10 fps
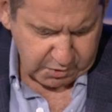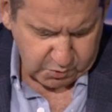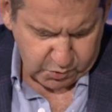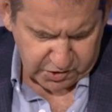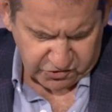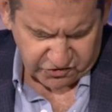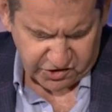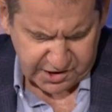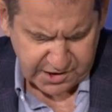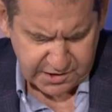We are
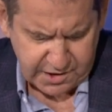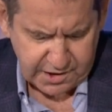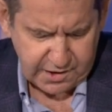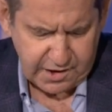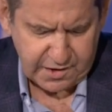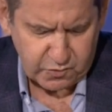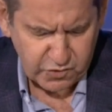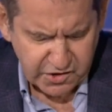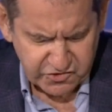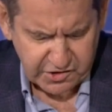seeing at
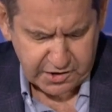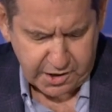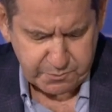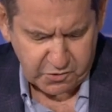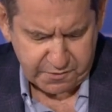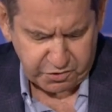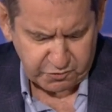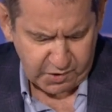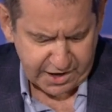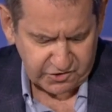least a couple of
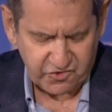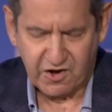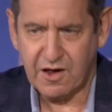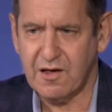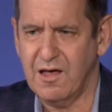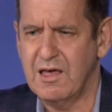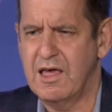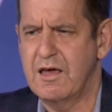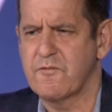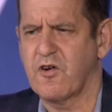threats
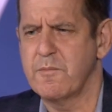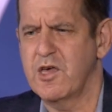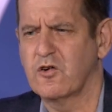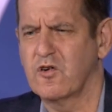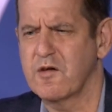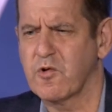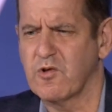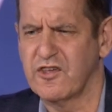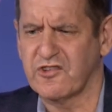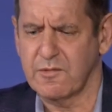from
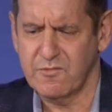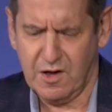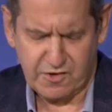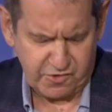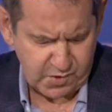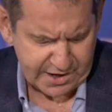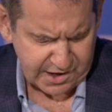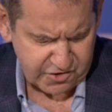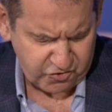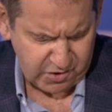illiberalism to
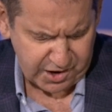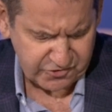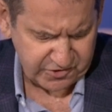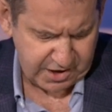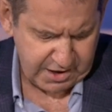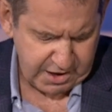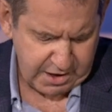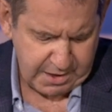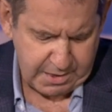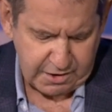antitrust.
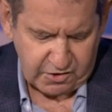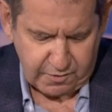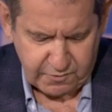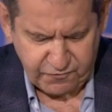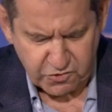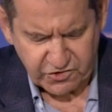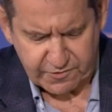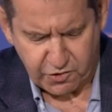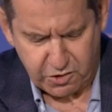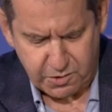First of
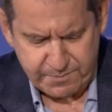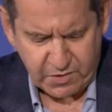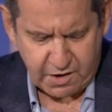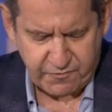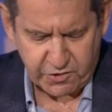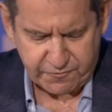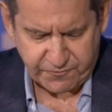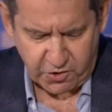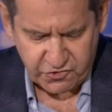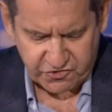all, for the
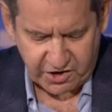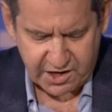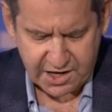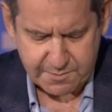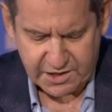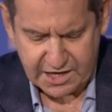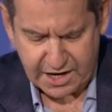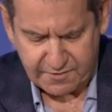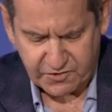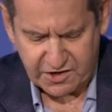first time in the
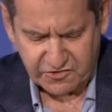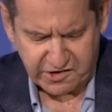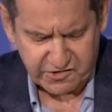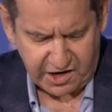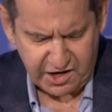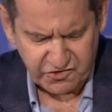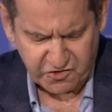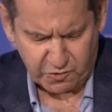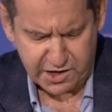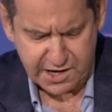FTC's
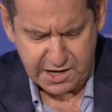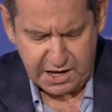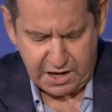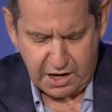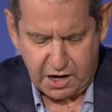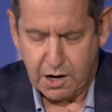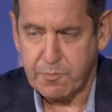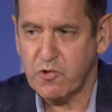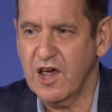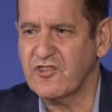history, a
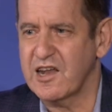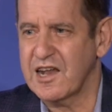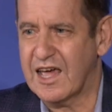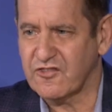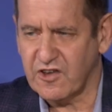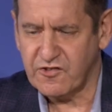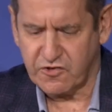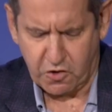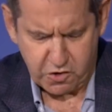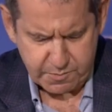president has
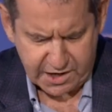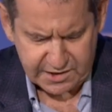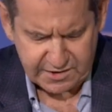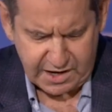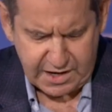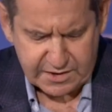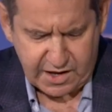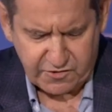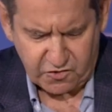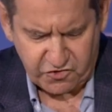determined
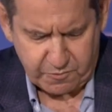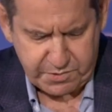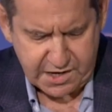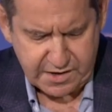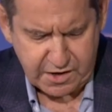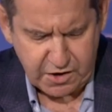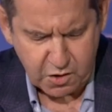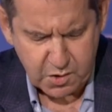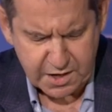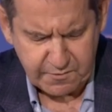that there should be
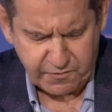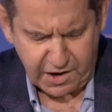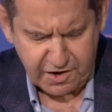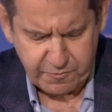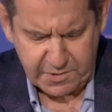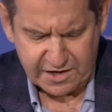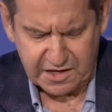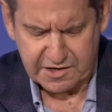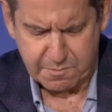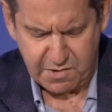no involvement in the
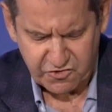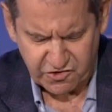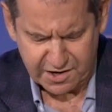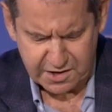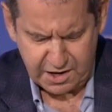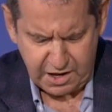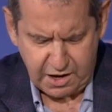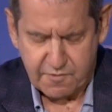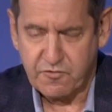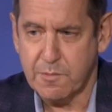commission
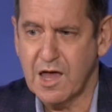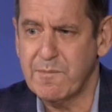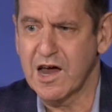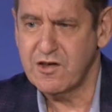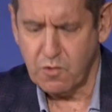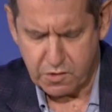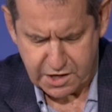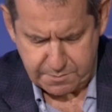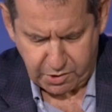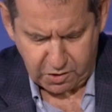from a
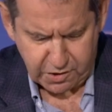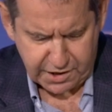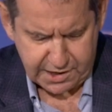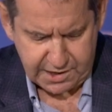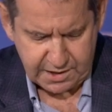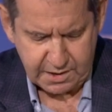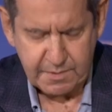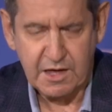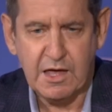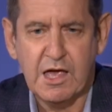minority party.
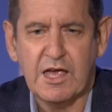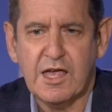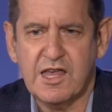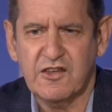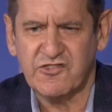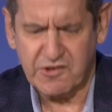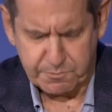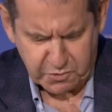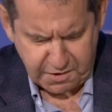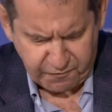He has
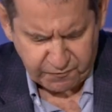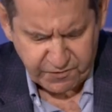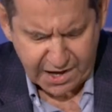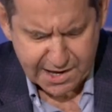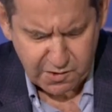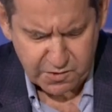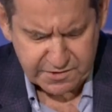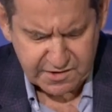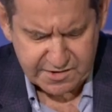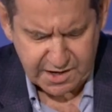simply
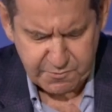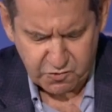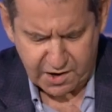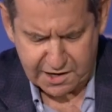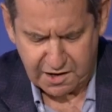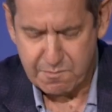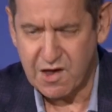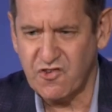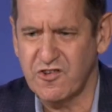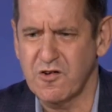fired the Democratic
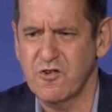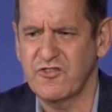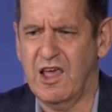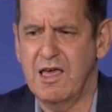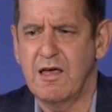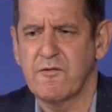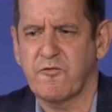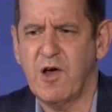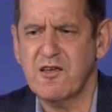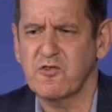commissioners,
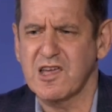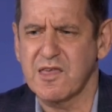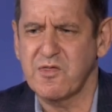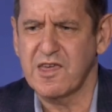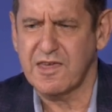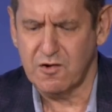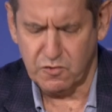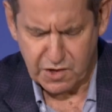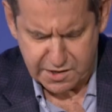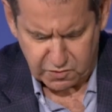frankly, I think
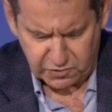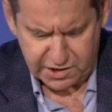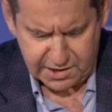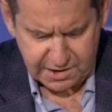illegally.